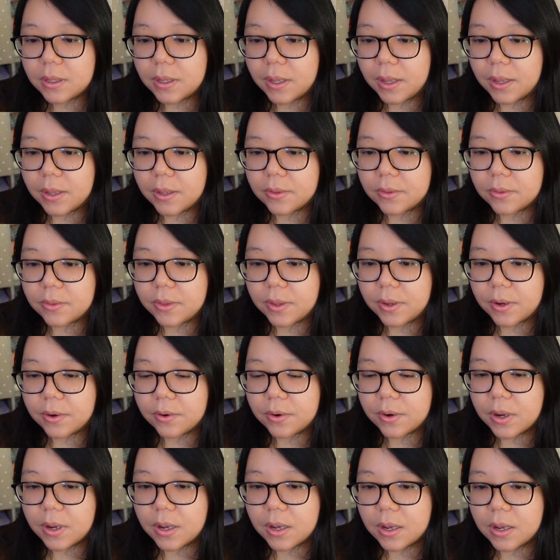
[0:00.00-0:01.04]
and
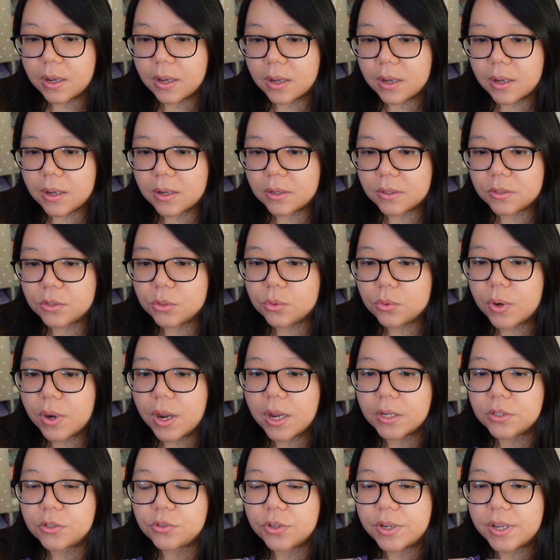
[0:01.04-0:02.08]
there are
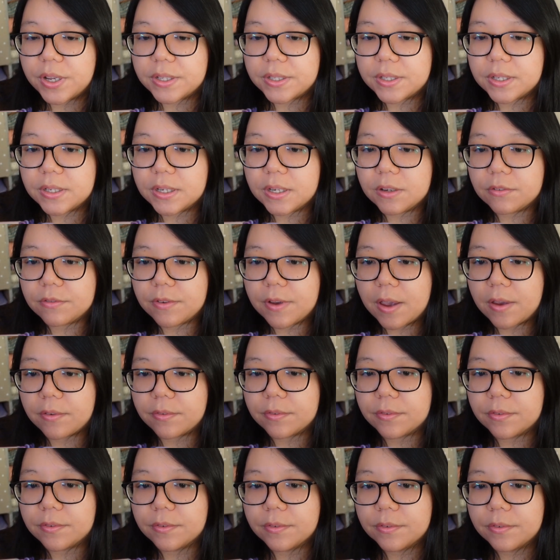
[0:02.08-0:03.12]

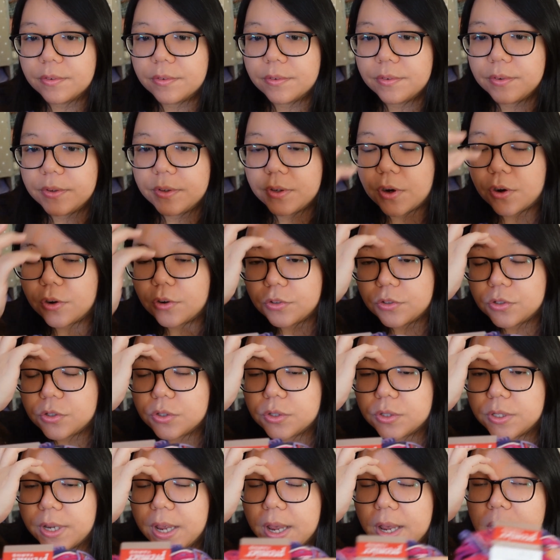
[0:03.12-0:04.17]
235
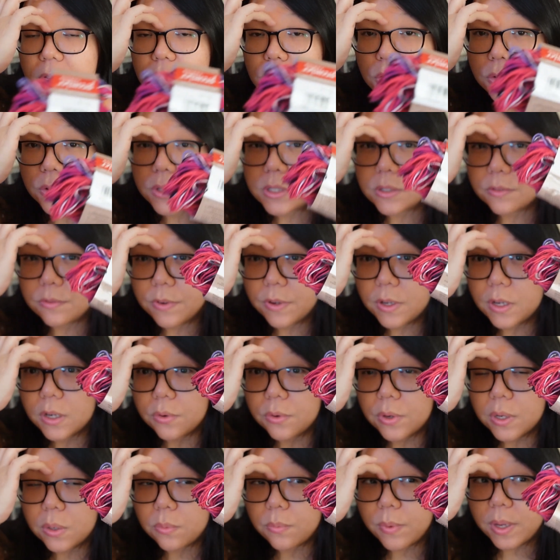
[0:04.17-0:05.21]
yards. Yeah, so it's a
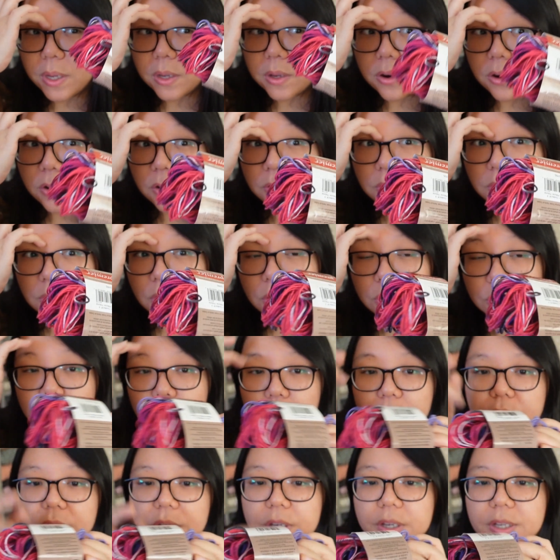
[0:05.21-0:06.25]
fingering weight yarn,
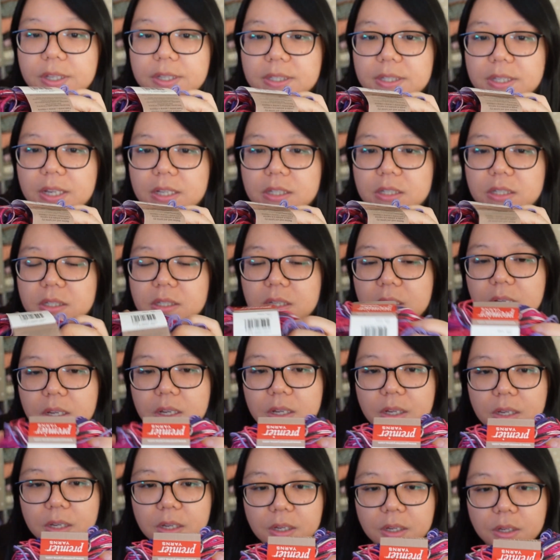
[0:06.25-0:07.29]
although here it says
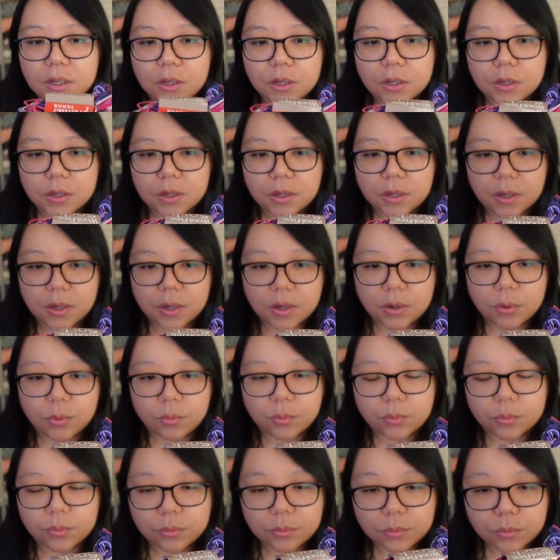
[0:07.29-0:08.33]

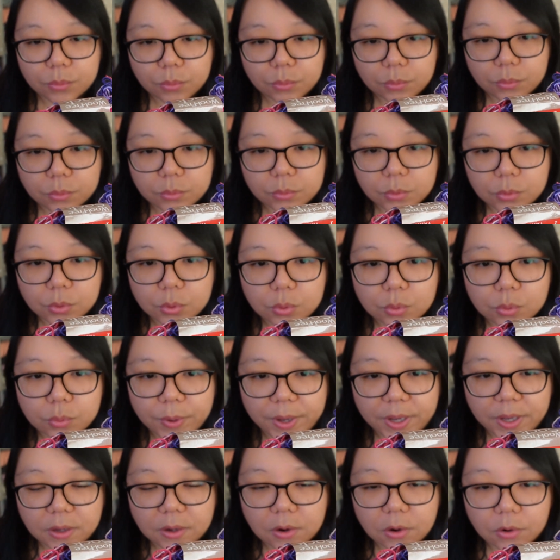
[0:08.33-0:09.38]
2
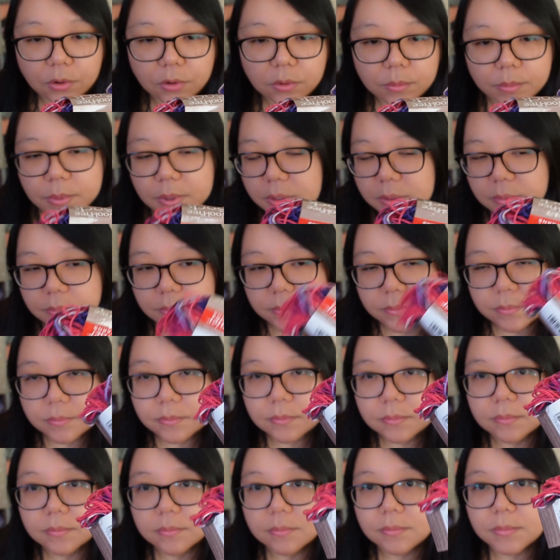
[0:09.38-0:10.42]
weight yarn, but
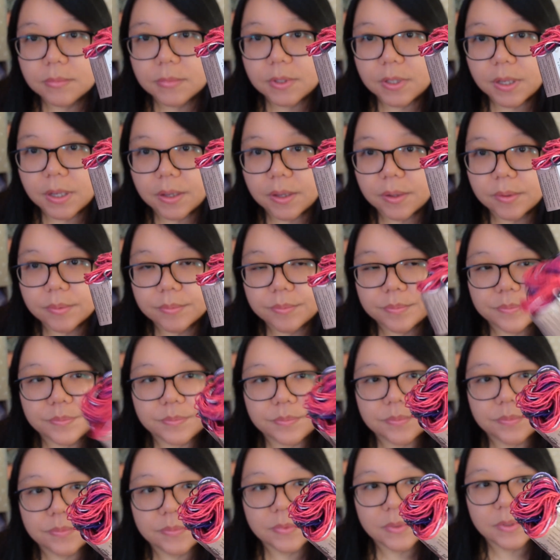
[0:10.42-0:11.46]
yeah.
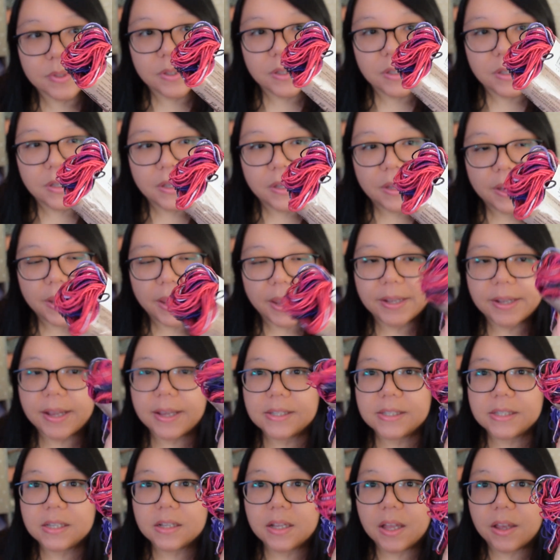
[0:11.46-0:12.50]
And
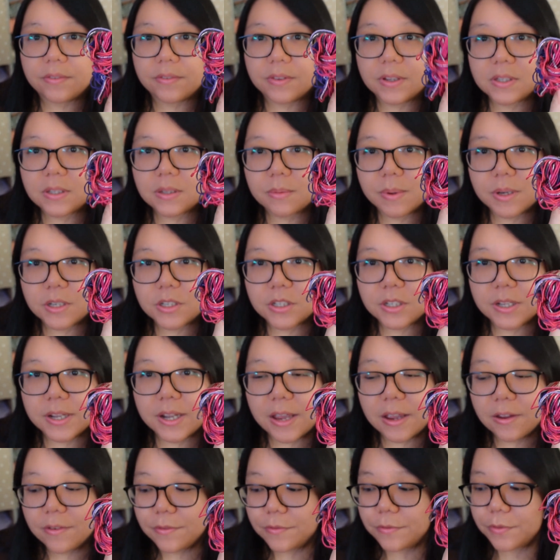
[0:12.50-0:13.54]
I still have this much
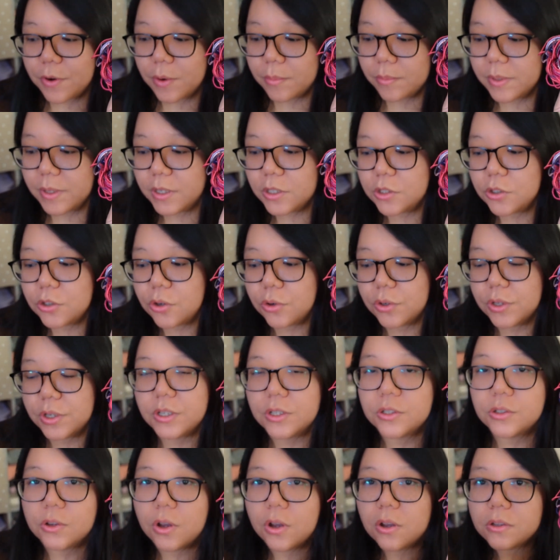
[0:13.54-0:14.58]
left from these
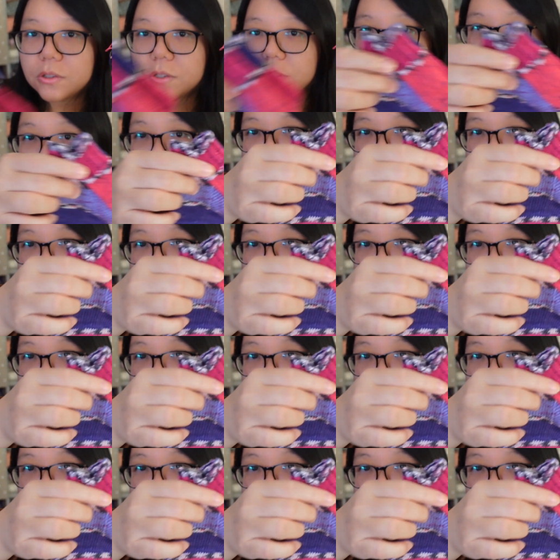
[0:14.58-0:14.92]
Shorty Socks,